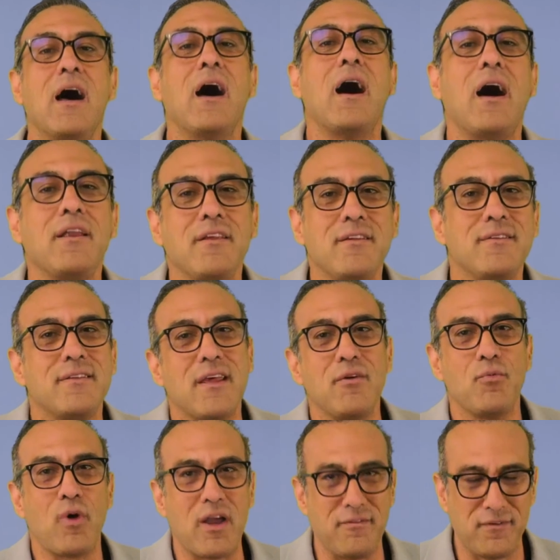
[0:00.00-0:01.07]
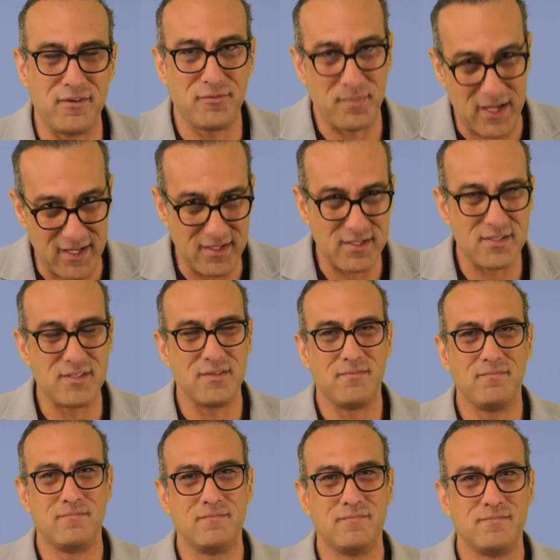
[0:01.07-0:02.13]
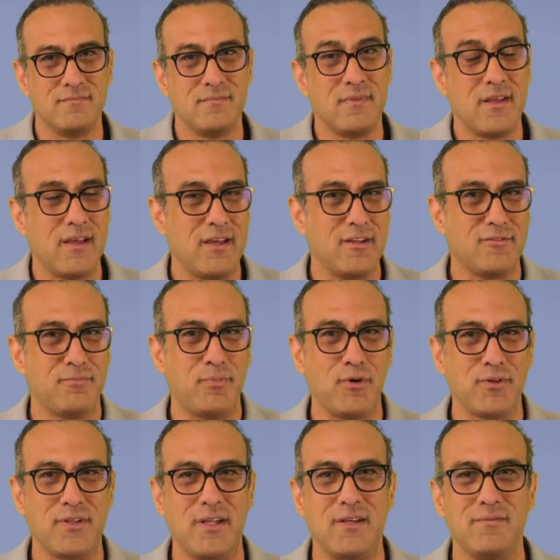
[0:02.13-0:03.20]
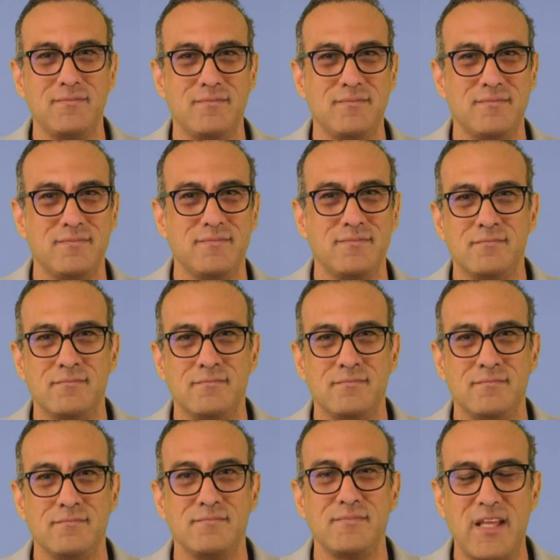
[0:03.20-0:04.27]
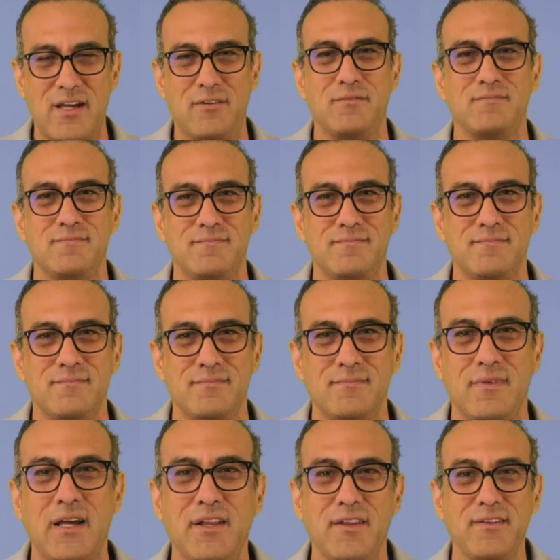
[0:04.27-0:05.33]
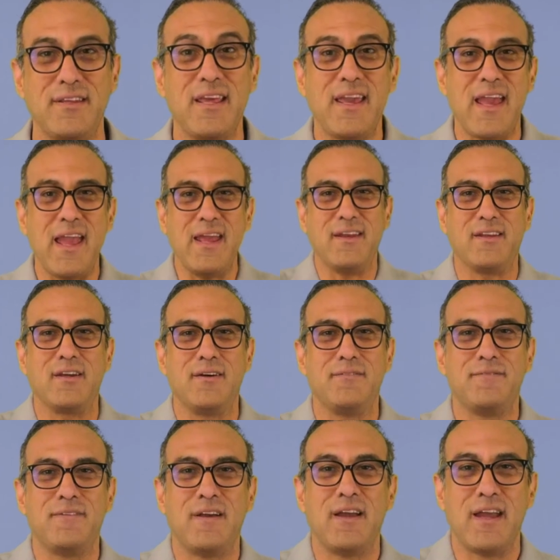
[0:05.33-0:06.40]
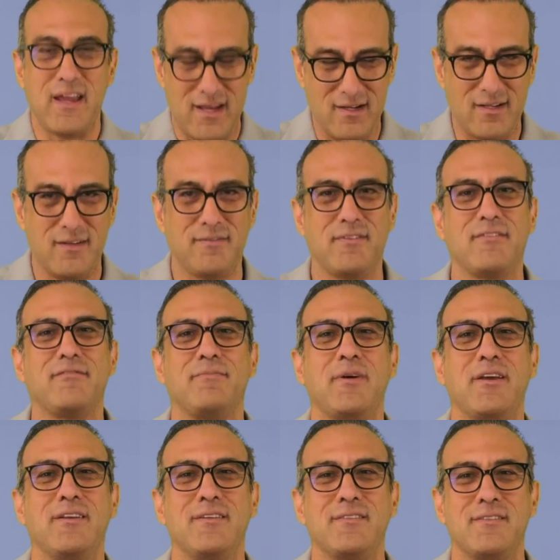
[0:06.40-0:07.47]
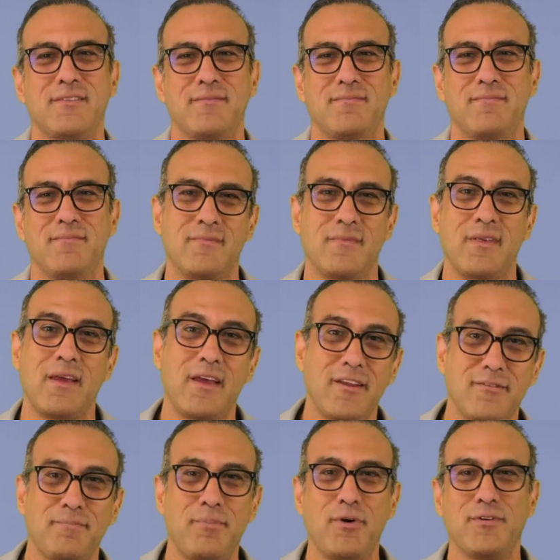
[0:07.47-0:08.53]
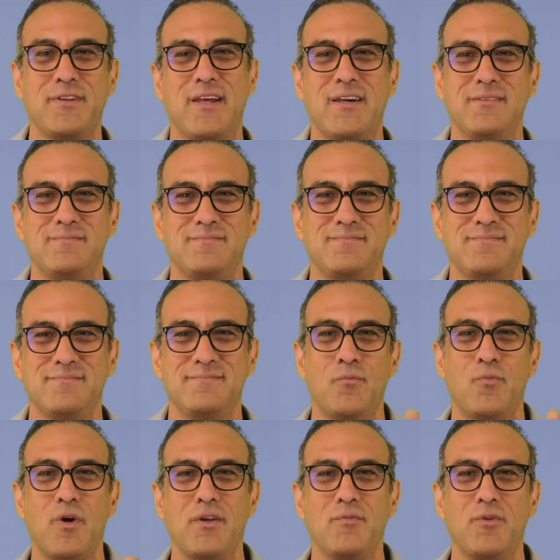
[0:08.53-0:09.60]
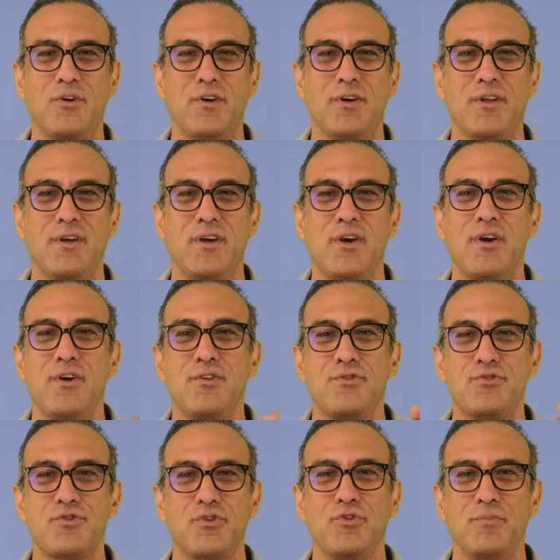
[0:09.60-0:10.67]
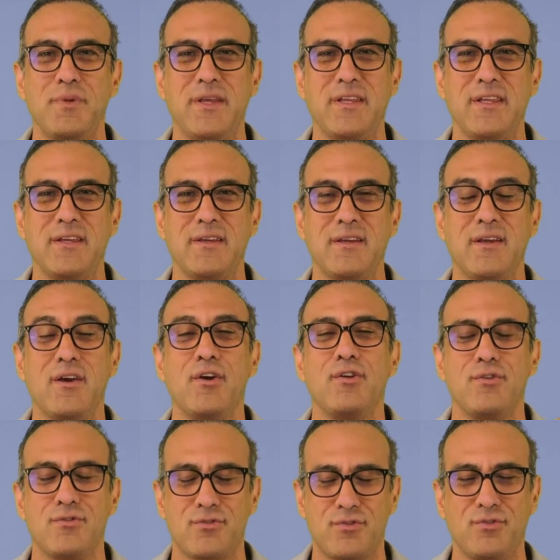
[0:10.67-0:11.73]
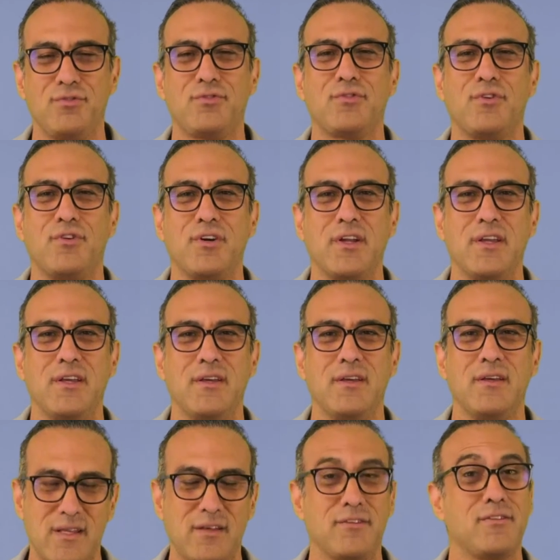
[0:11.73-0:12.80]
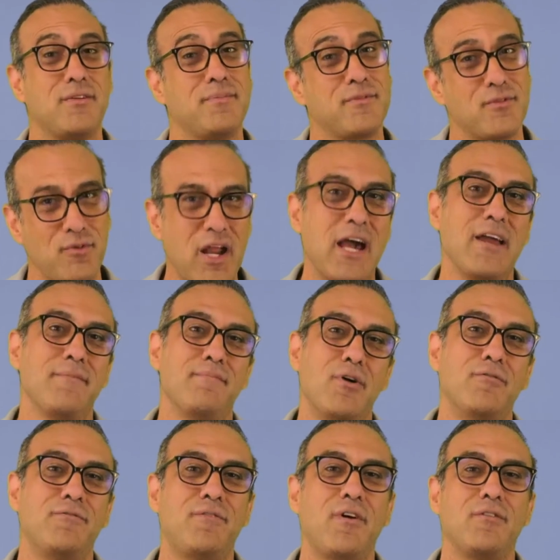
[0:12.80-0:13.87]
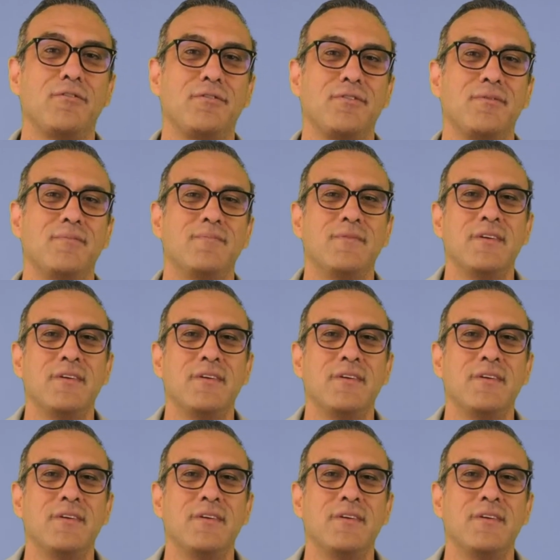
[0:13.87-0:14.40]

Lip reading: How do you say wife in Spanish? Esposa. Now, how do you say handcuff? Handcuffs in Spanish. Esposa. One word, true meaning, true story. Now subscribe, mofos.